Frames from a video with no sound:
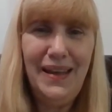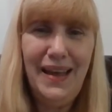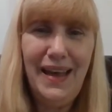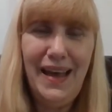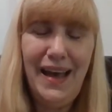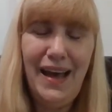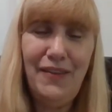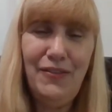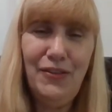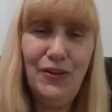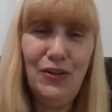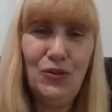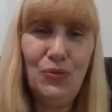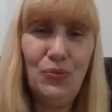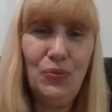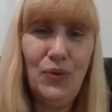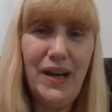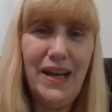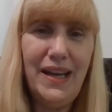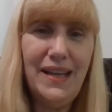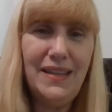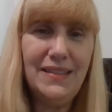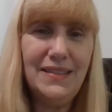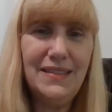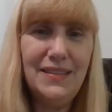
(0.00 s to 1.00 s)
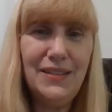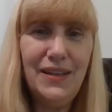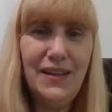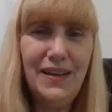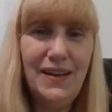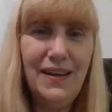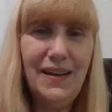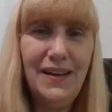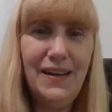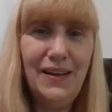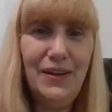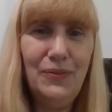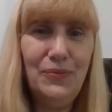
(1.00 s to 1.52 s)
Have a great
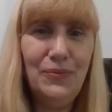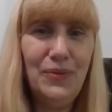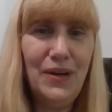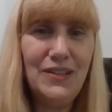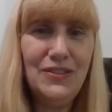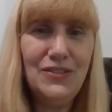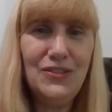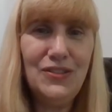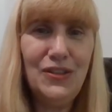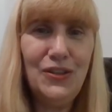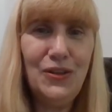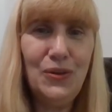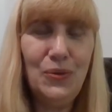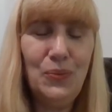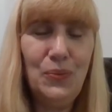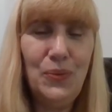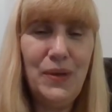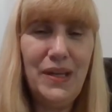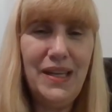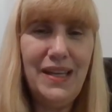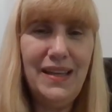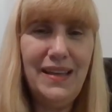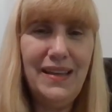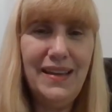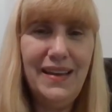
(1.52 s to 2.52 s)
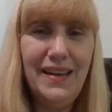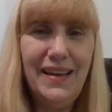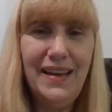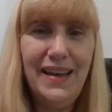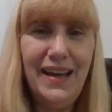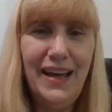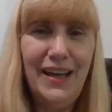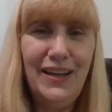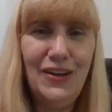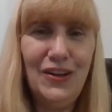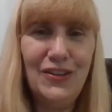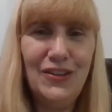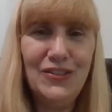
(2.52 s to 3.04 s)
rest of your week,
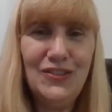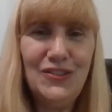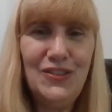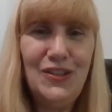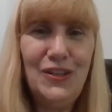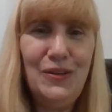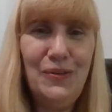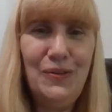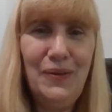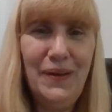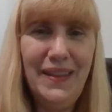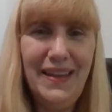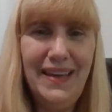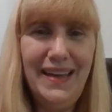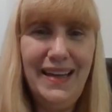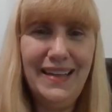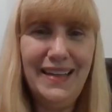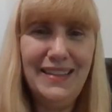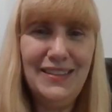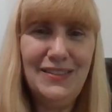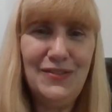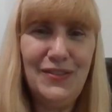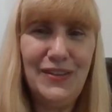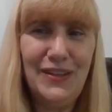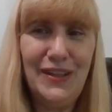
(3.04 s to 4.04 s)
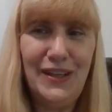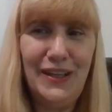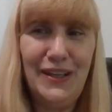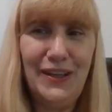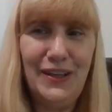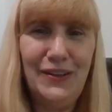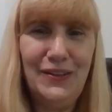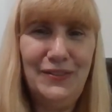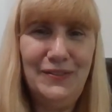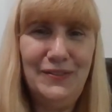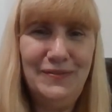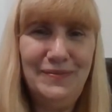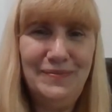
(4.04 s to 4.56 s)
and I'll see you on the next
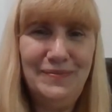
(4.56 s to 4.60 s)
video.